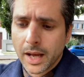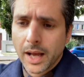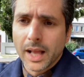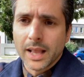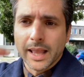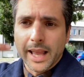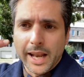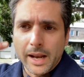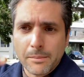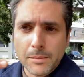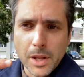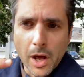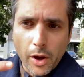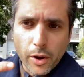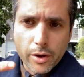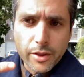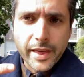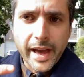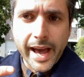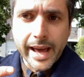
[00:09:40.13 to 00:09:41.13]
Let them know
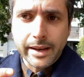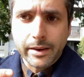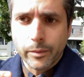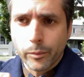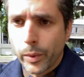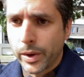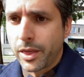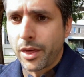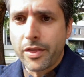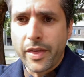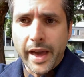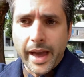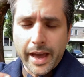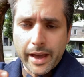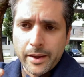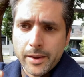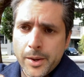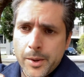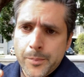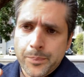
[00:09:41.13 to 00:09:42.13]
that whether
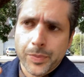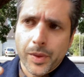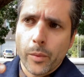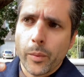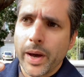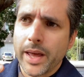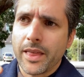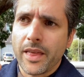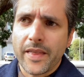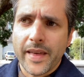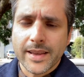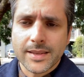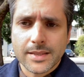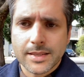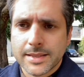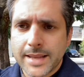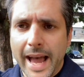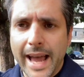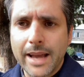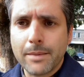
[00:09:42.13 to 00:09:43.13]
they're
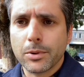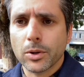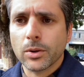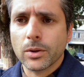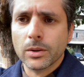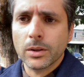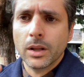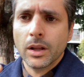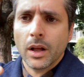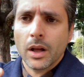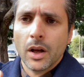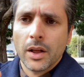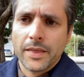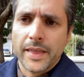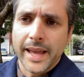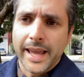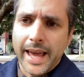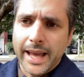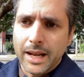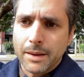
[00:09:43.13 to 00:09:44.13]
stable, they're
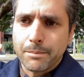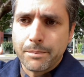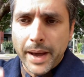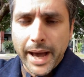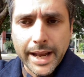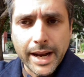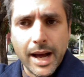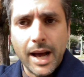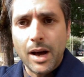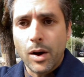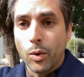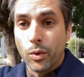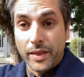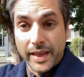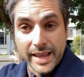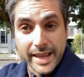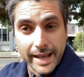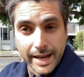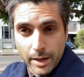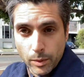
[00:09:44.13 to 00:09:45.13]
getting better, or they're
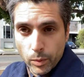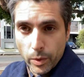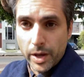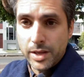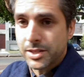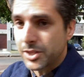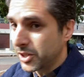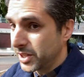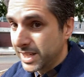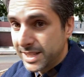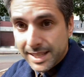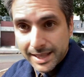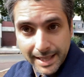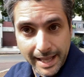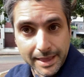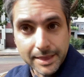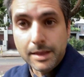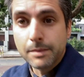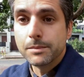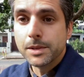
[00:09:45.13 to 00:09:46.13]
getting worse. You need to
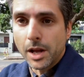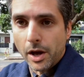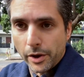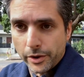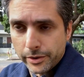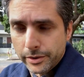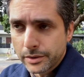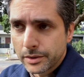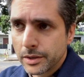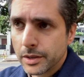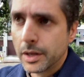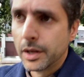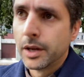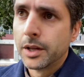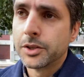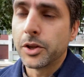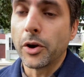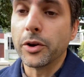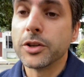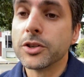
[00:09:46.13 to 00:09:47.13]
let them know.
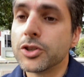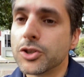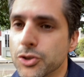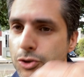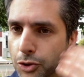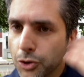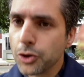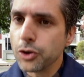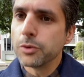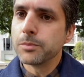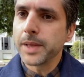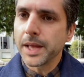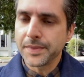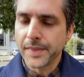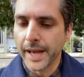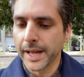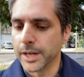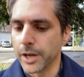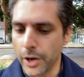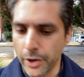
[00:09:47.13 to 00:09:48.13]
Don't assume that
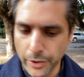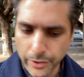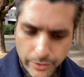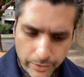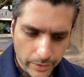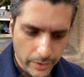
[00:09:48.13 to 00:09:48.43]
they know.